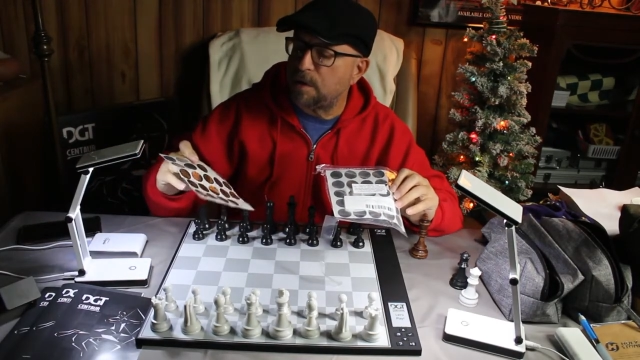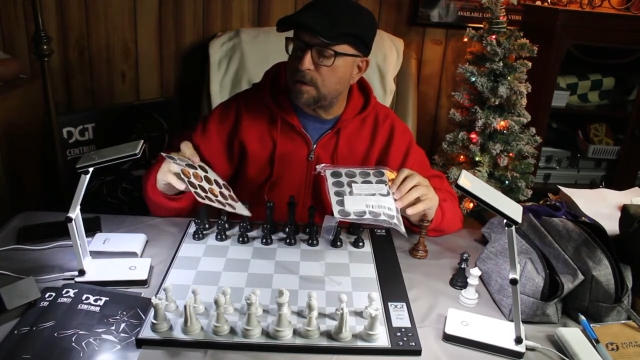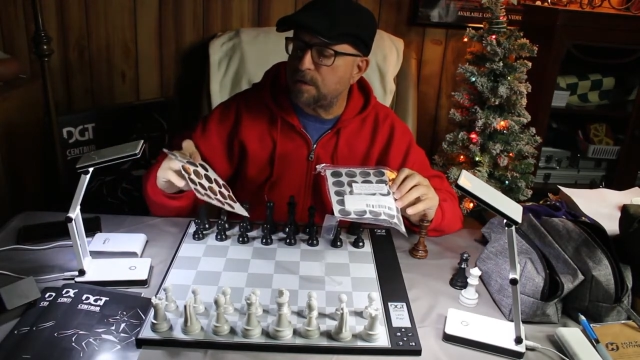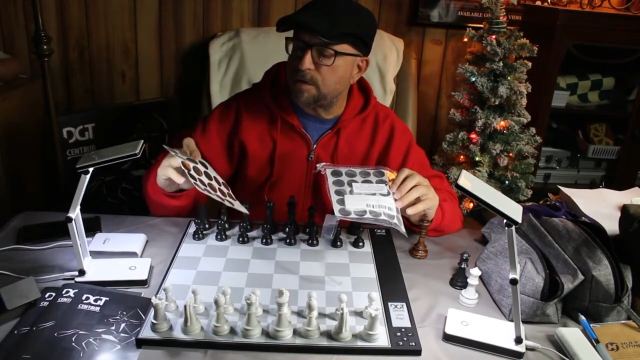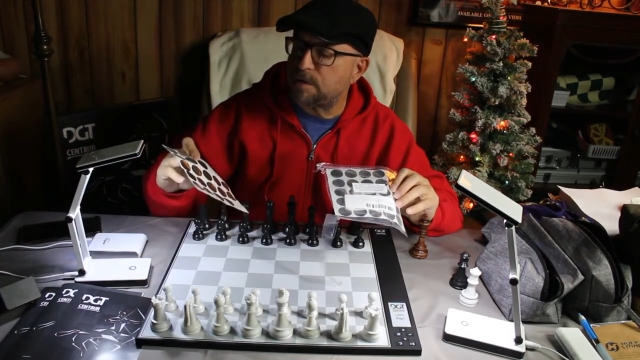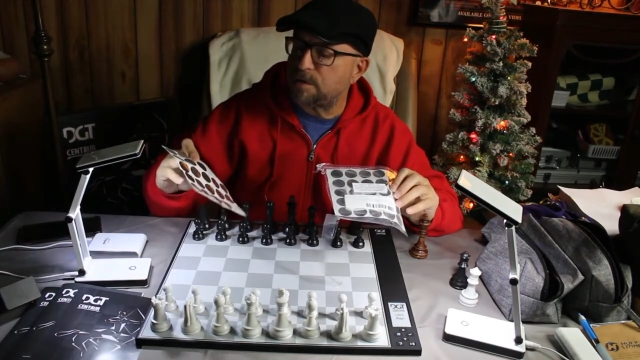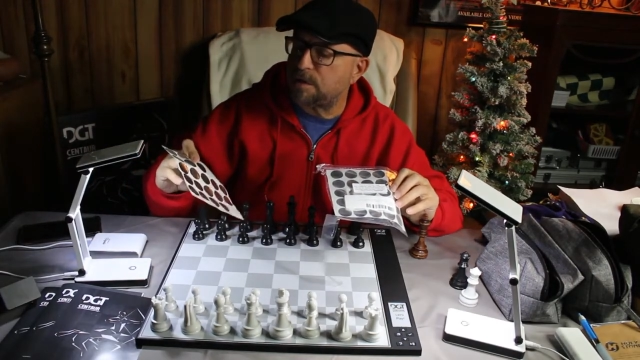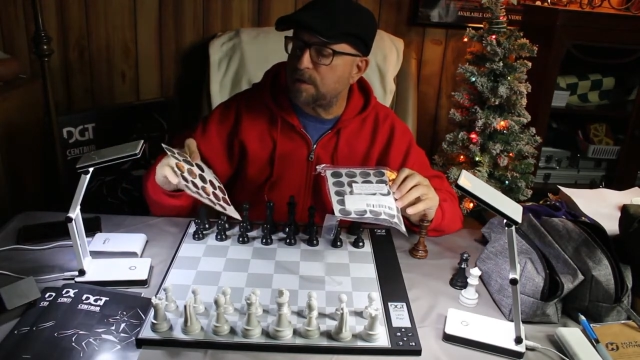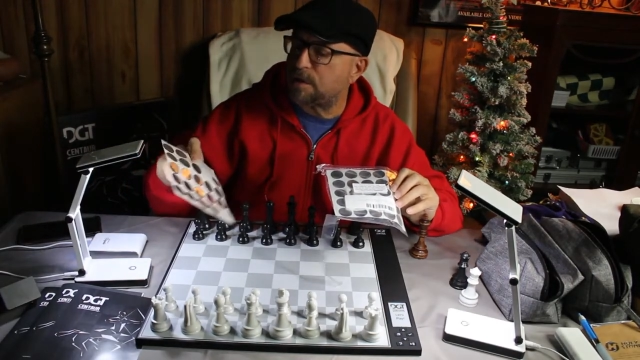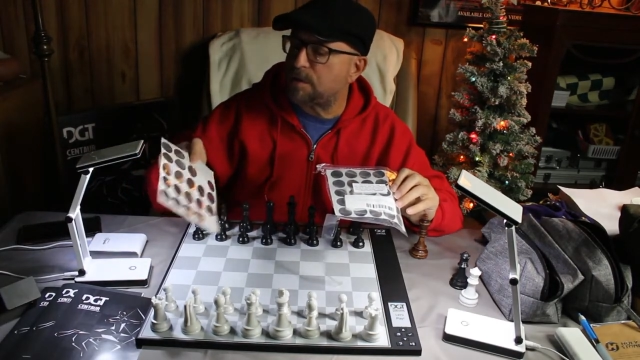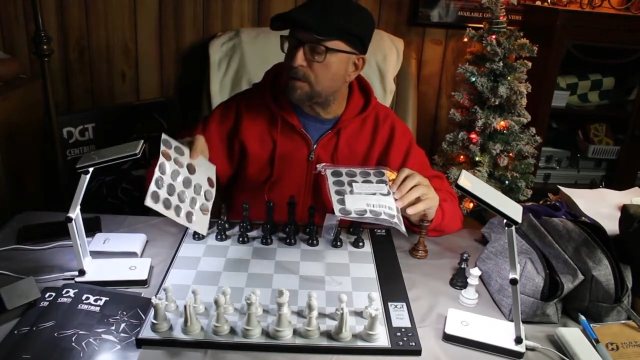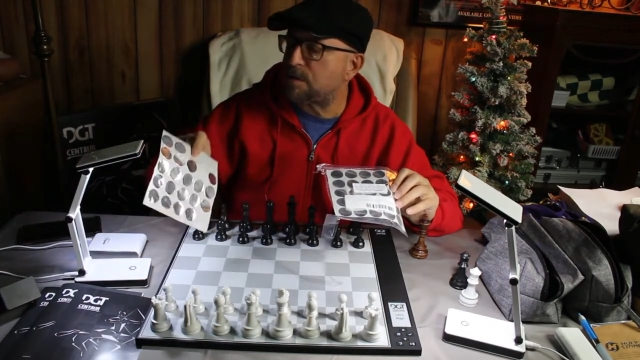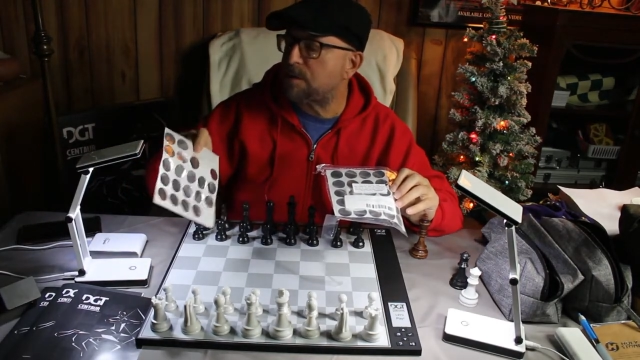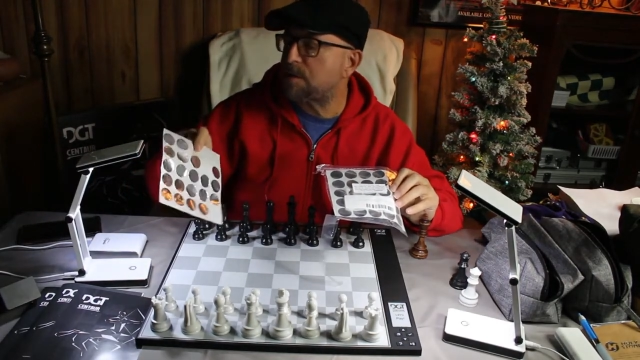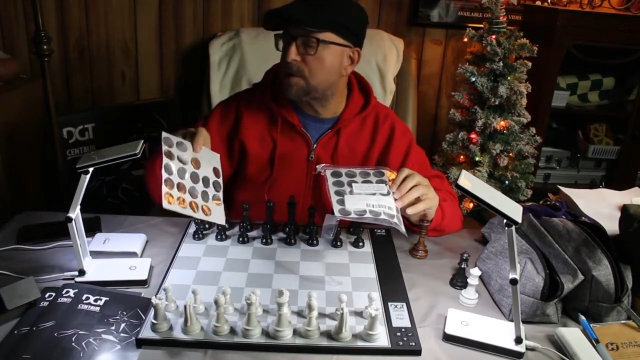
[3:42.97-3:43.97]
They're
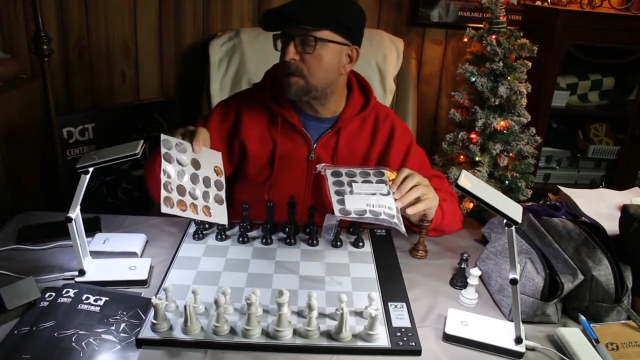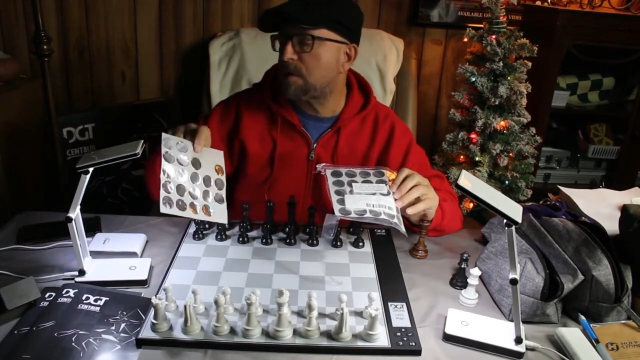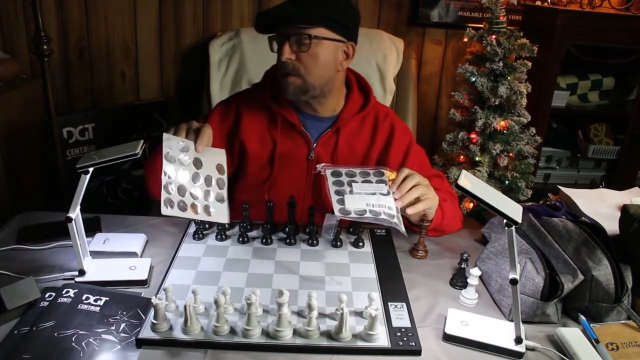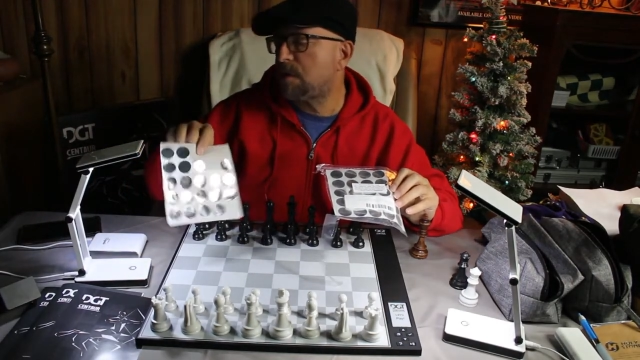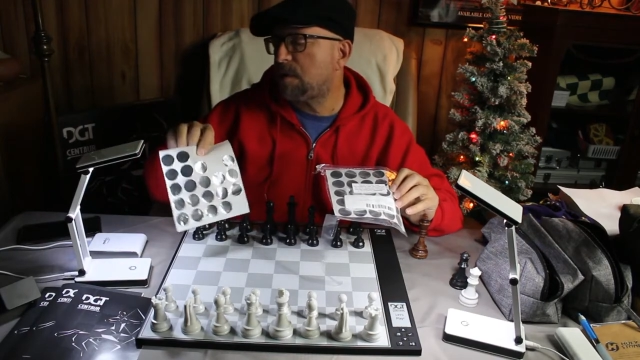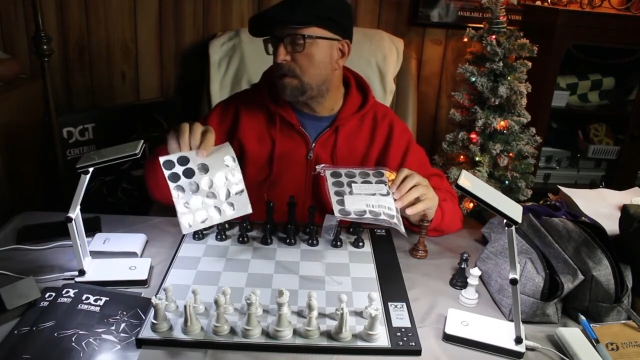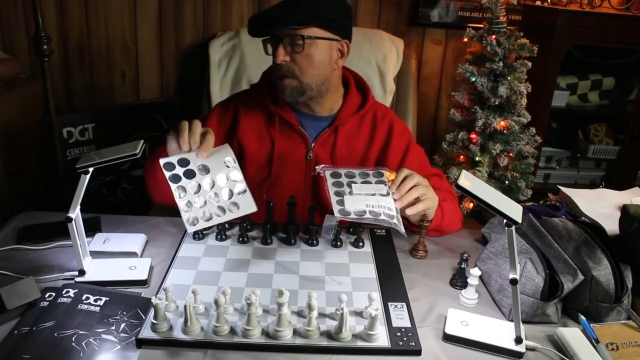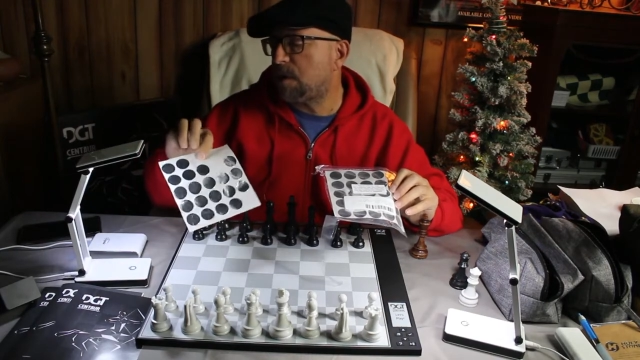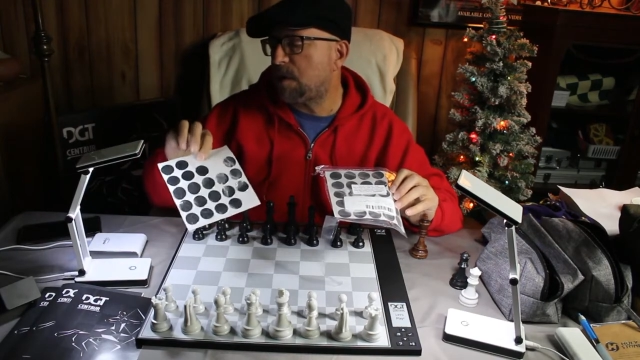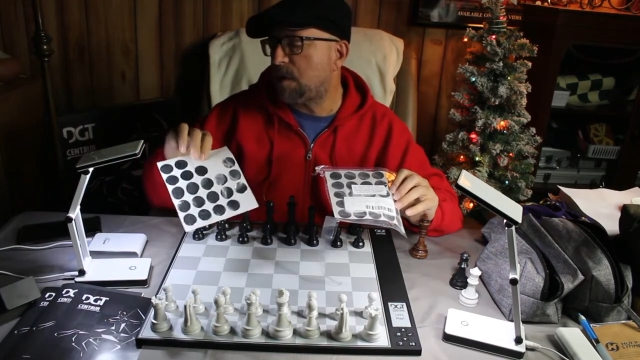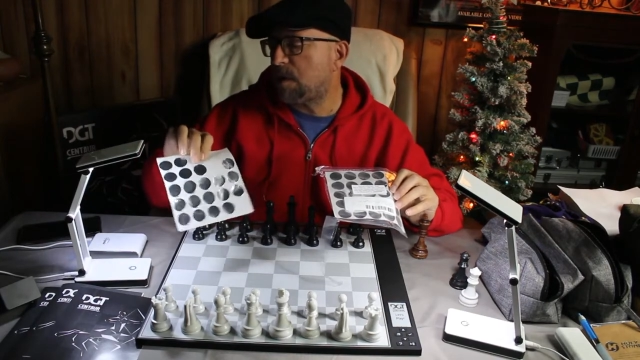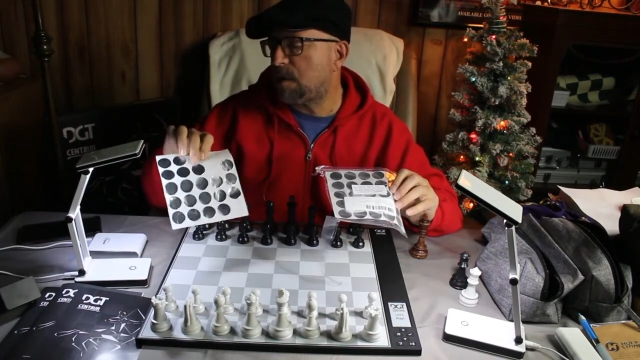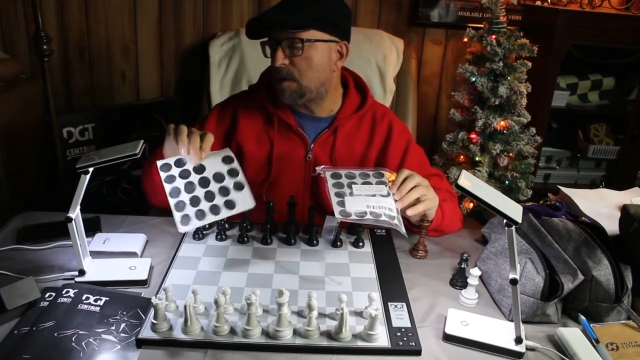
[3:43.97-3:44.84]
stickers. Uh,